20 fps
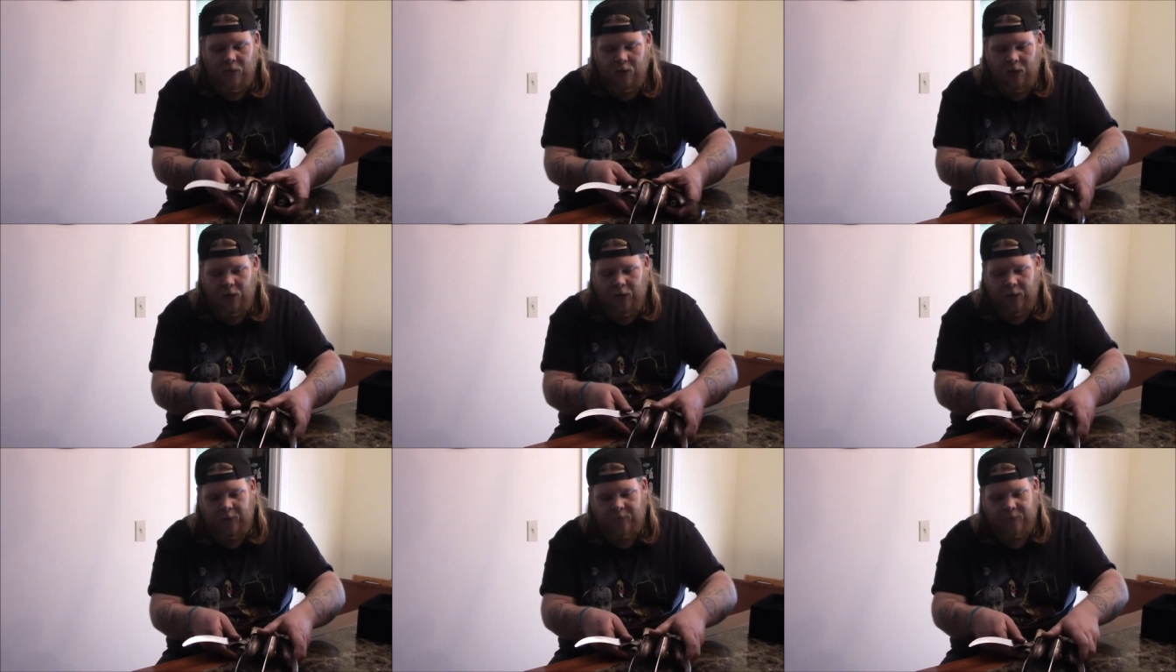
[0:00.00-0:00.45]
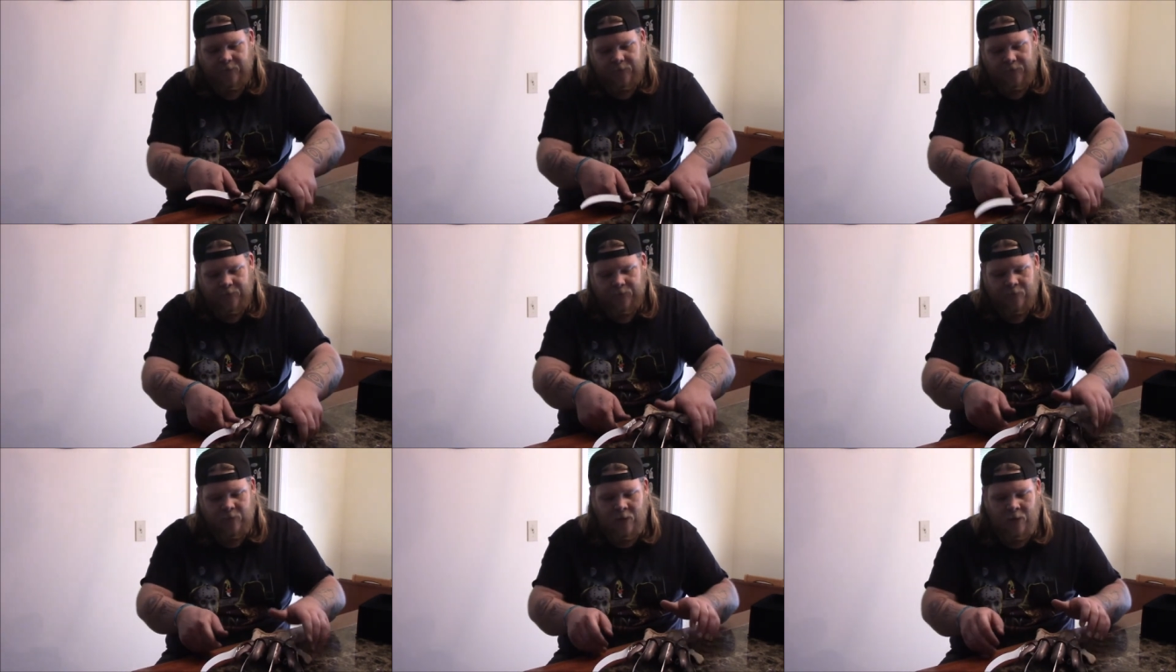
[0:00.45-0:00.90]
Um,
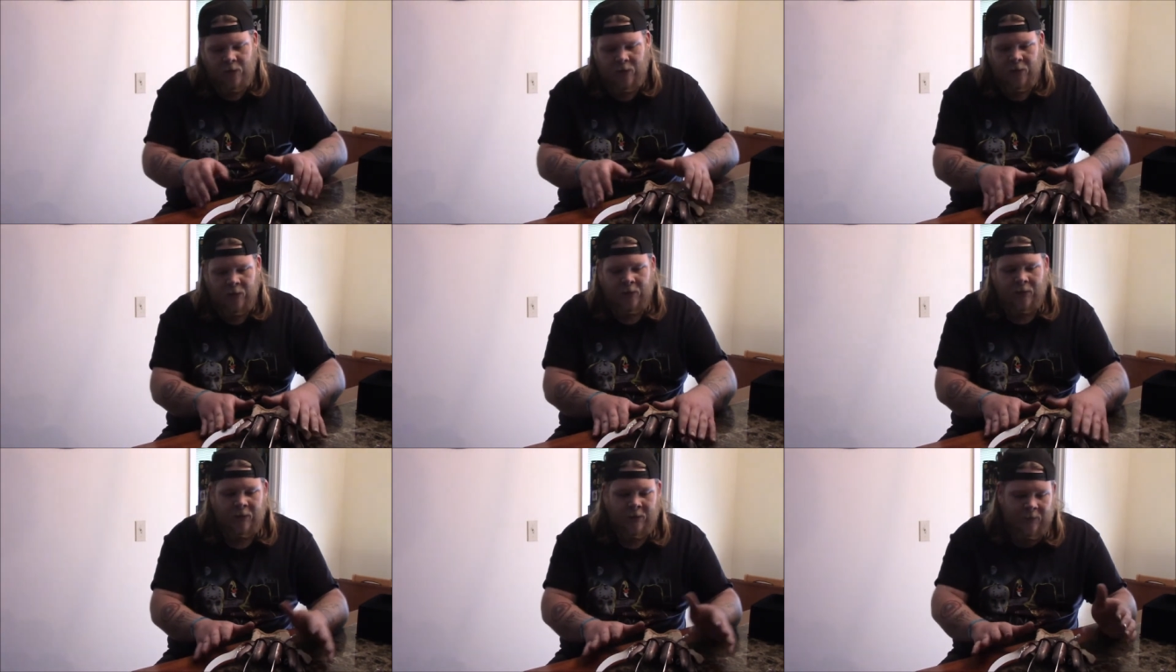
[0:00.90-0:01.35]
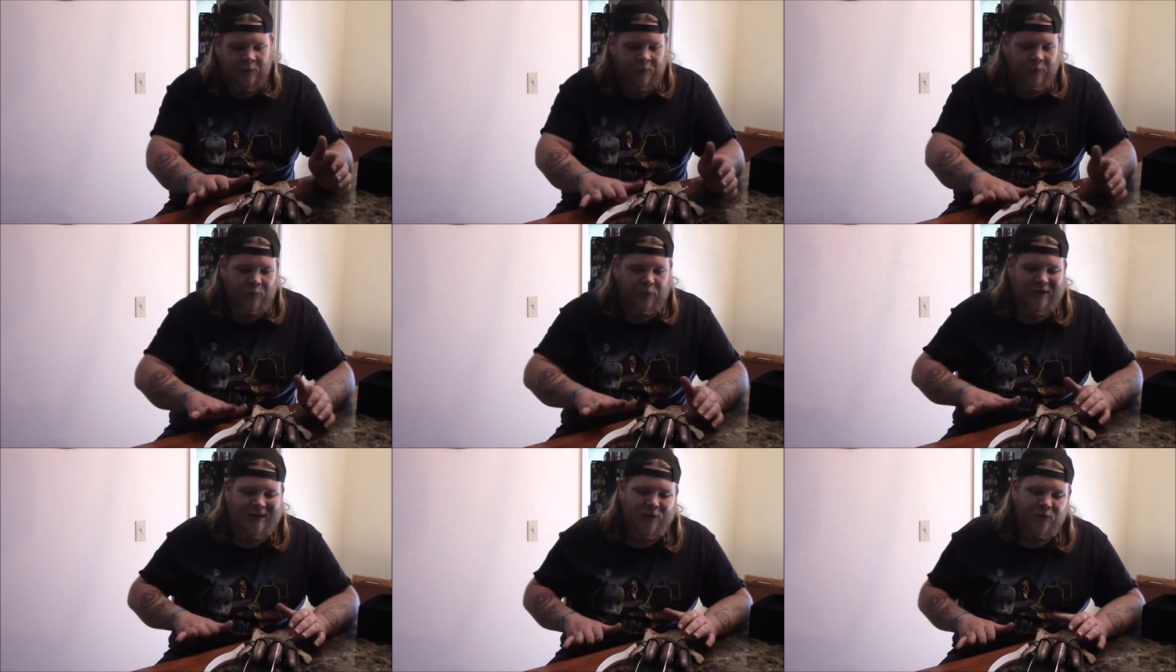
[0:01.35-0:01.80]

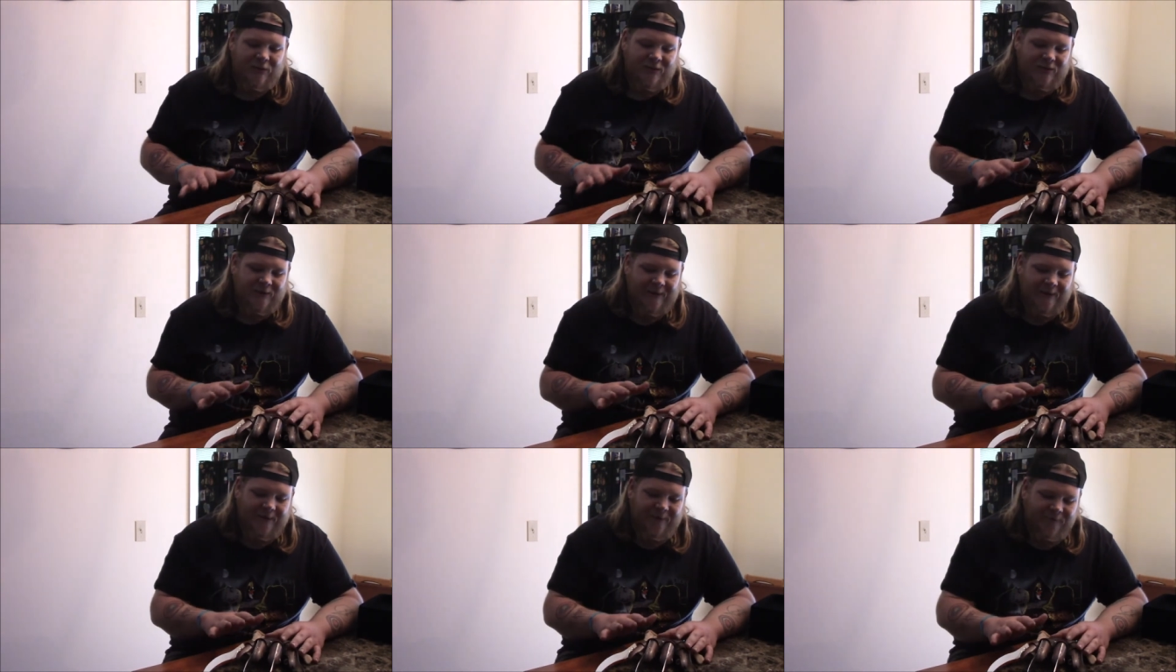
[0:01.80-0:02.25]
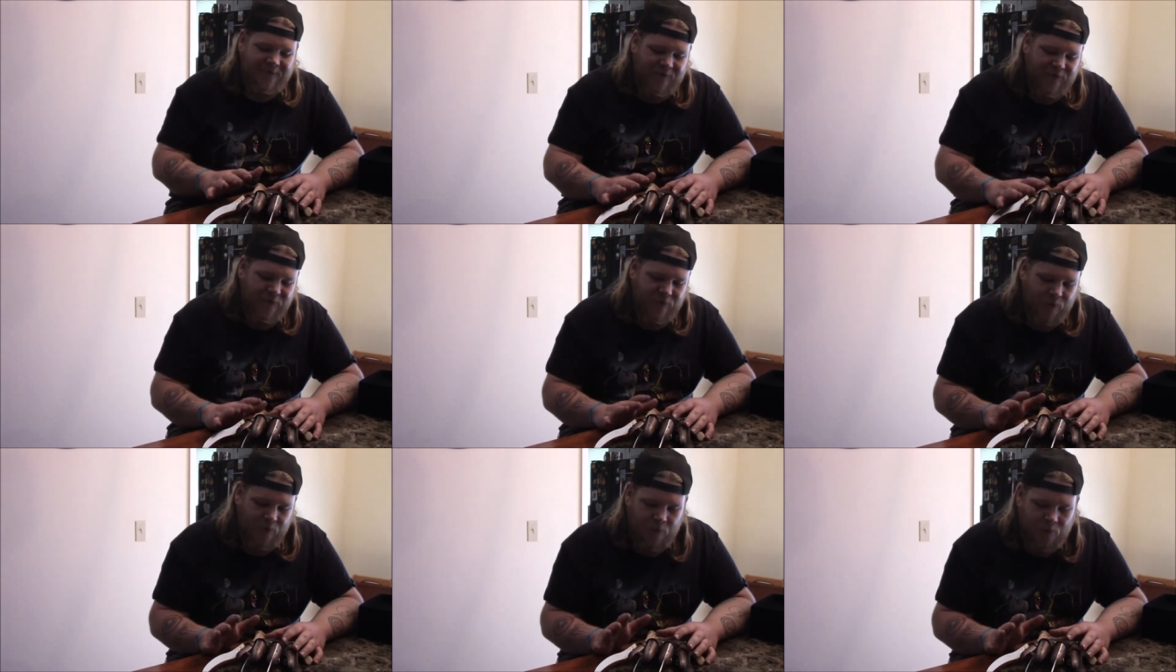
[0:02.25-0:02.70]
but I would say if
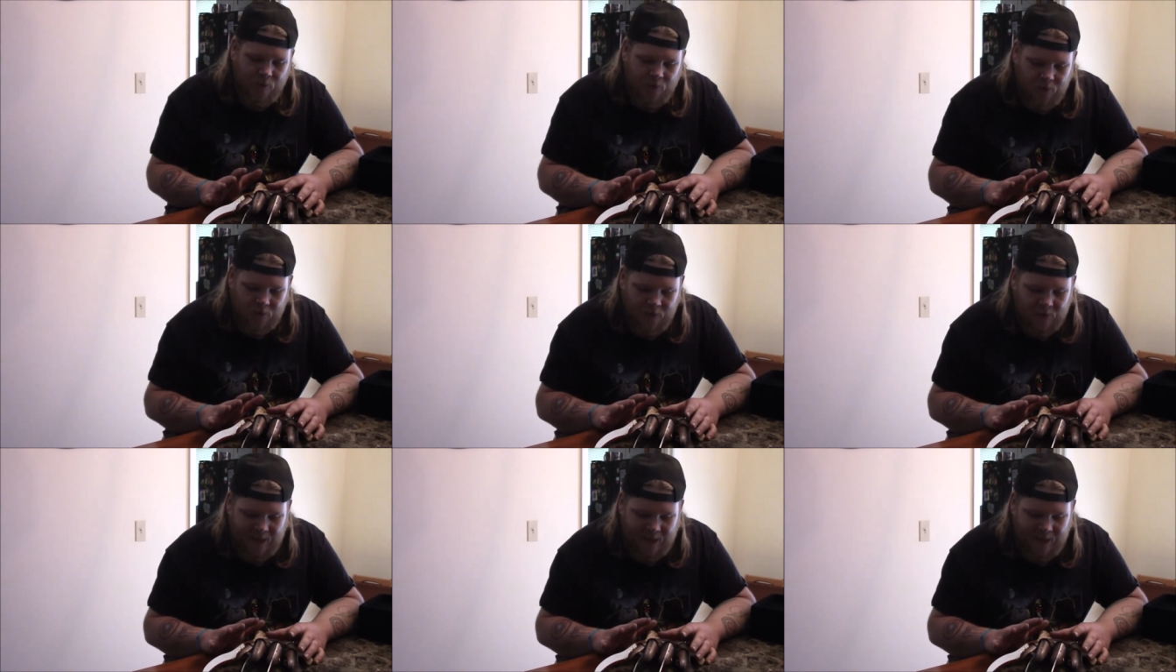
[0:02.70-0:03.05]
you